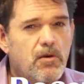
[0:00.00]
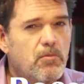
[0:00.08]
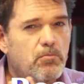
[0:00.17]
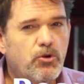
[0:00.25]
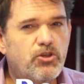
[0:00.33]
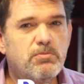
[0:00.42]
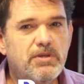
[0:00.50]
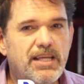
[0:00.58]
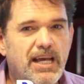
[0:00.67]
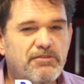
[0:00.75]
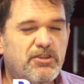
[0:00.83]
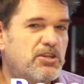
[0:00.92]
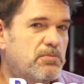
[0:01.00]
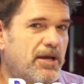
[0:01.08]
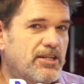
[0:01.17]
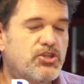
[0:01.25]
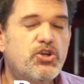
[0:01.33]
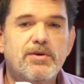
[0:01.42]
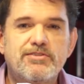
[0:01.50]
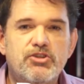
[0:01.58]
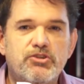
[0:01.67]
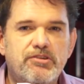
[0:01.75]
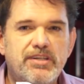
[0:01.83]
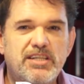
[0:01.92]
Put them in the oven at about 200
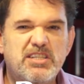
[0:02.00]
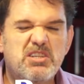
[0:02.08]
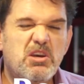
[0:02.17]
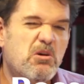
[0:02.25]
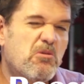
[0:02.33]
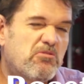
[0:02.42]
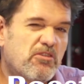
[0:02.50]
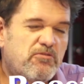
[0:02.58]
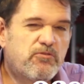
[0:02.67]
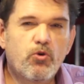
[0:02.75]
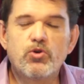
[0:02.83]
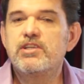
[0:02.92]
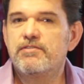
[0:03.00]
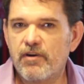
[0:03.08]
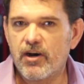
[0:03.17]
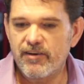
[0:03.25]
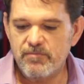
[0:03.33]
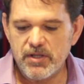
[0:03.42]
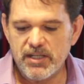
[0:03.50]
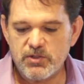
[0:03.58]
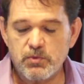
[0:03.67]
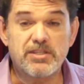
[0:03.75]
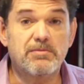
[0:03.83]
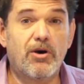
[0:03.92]
degrees for 45 minutes
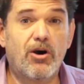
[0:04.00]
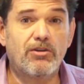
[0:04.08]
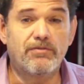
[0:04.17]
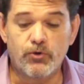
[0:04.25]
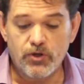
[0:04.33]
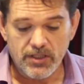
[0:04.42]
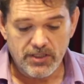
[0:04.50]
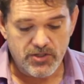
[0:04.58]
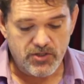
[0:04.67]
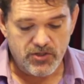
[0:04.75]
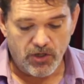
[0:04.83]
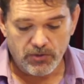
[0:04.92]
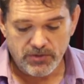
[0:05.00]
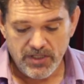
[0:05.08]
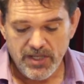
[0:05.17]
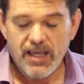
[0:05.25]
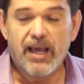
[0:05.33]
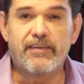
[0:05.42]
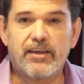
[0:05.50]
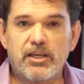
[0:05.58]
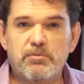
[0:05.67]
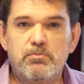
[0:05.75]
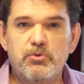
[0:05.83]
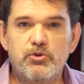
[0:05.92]
with some olive oil and salt, and they
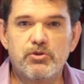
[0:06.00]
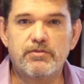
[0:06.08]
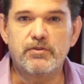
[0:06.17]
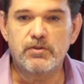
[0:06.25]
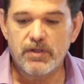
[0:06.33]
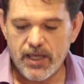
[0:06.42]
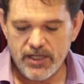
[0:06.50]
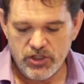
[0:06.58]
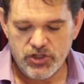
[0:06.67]
get beautiful and